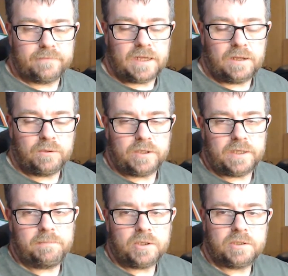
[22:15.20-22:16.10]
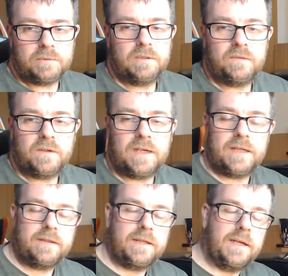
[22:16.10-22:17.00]
could I possibly forget?
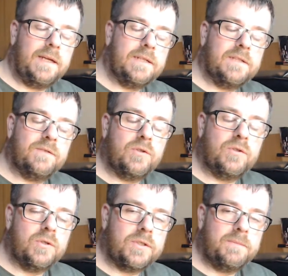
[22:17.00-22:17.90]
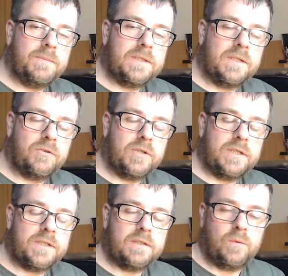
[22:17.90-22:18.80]
There is, of course, Mr.
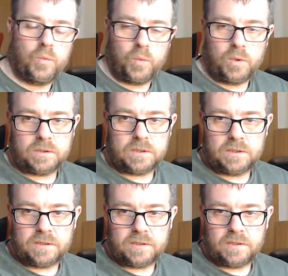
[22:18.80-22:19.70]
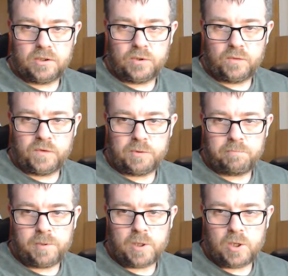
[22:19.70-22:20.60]
Chris Walters over the
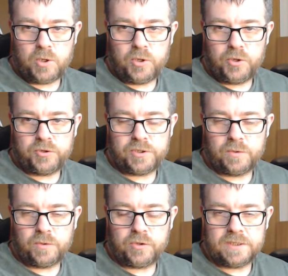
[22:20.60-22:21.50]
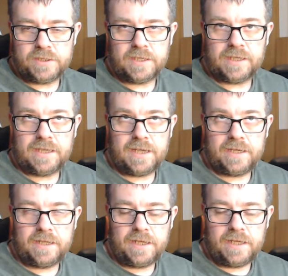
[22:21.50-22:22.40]
pond. So Chris again
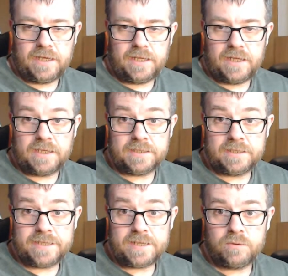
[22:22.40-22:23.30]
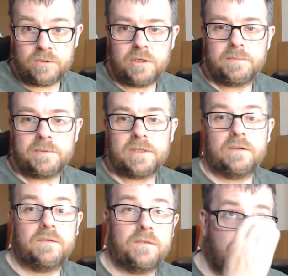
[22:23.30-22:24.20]
has now got himself